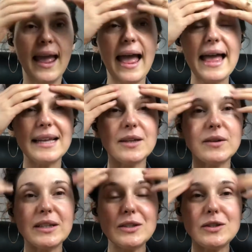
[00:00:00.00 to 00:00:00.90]
And you
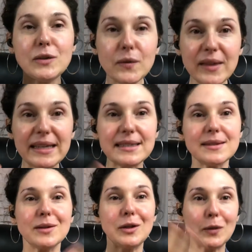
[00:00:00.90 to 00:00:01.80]
can do this,
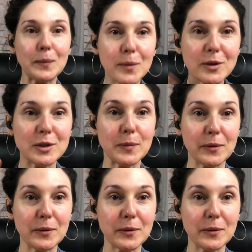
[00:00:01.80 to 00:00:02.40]
multiple